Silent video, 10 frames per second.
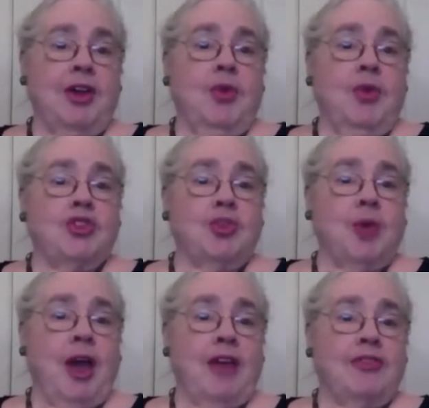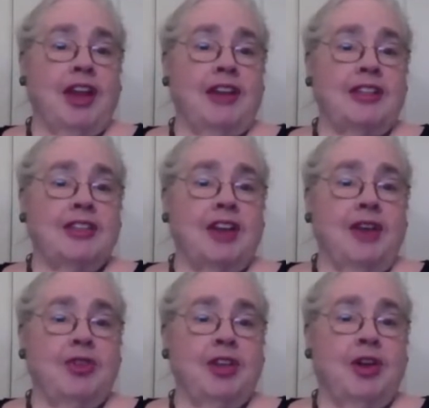which arrived, and I
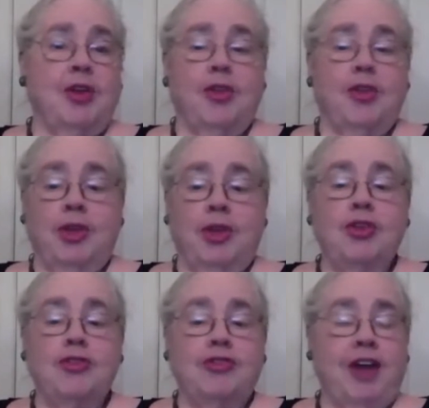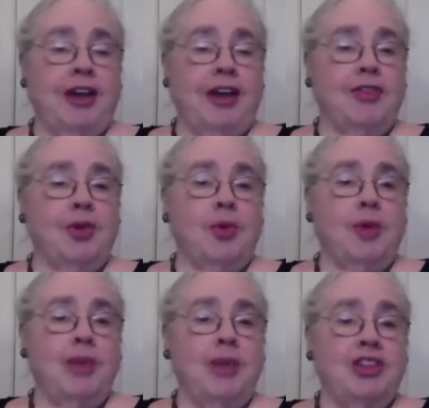discovered that although it looked fine on their
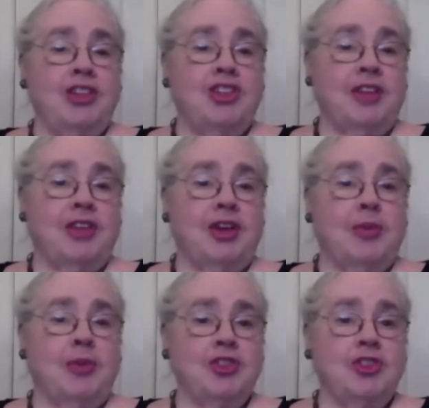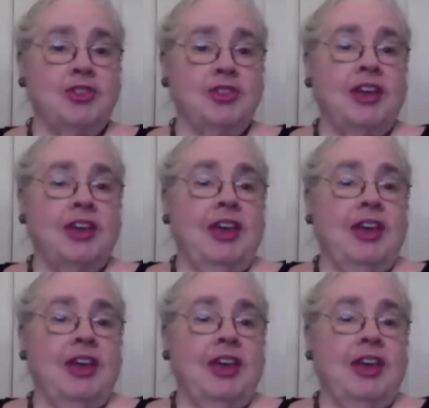webpage and on the commercials,